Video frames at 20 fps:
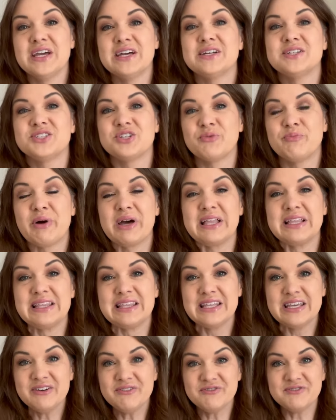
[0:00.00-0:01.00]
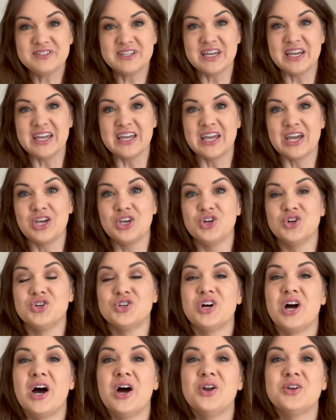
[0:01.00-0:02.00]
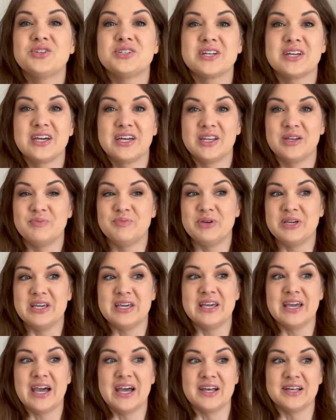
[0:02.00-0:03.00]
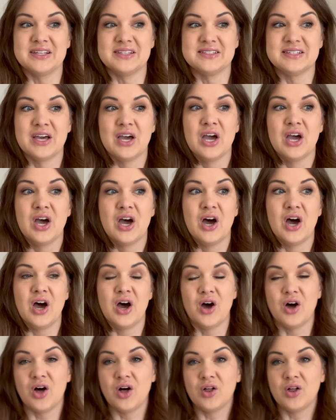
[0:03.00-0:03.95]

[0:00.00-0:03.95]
So by lifting, you're not gonna be as uh,